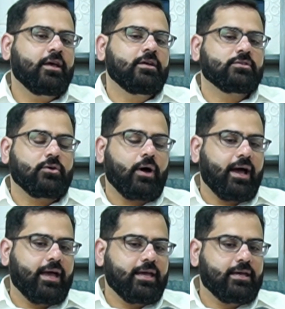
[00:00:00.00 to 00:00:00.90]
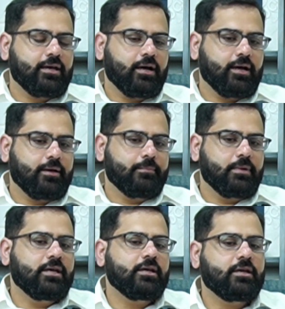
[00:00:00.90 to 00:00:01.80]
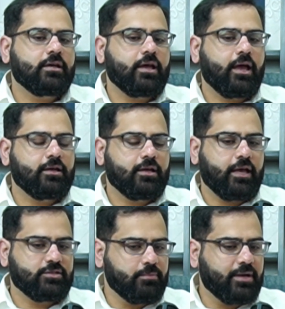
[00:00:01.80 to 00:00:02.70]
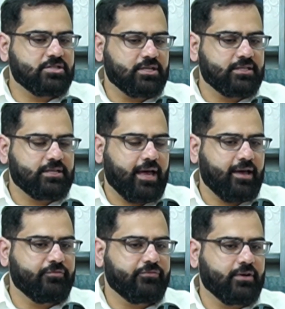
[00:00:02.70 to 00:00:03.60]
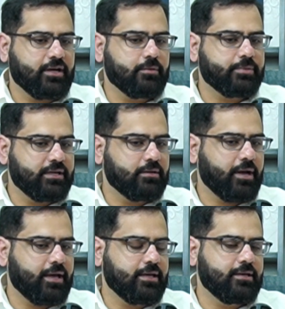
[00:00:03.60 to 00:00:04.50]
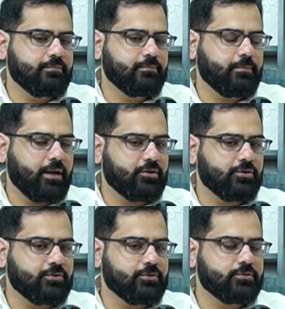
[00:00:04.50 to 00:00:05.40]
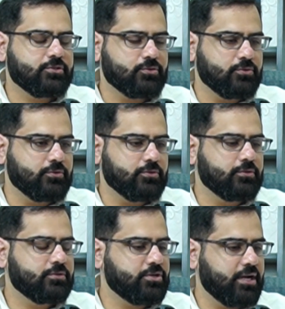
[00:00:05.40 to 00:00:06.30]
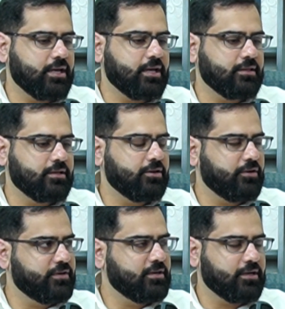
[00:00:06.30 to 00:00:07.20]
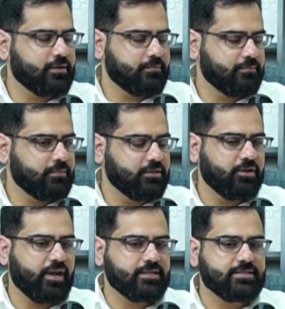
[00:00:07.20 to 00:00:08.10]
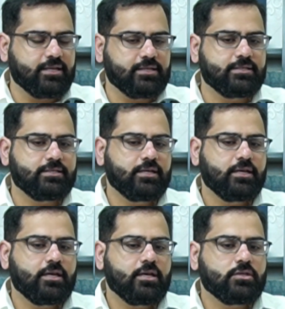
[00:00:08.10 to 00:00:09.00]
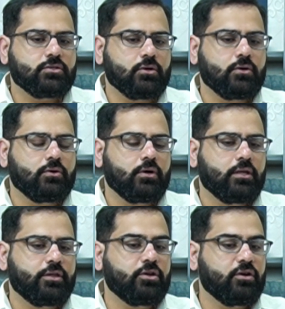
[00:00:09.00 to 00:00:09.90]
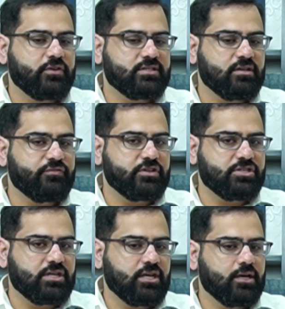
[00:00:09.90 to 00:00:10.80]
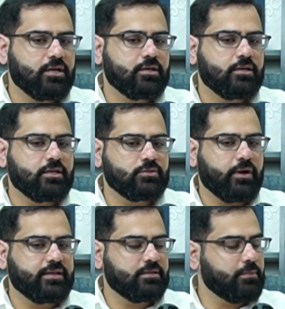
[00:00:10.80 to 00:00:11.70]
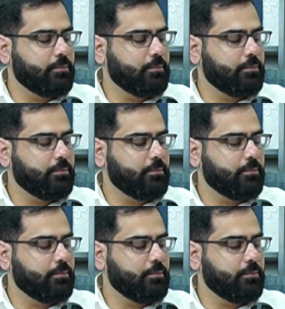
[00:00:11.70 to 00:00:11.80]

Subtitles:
So I, as you mentioned, have completed my medical school training in in the United States. So the University of Virginia is where I did my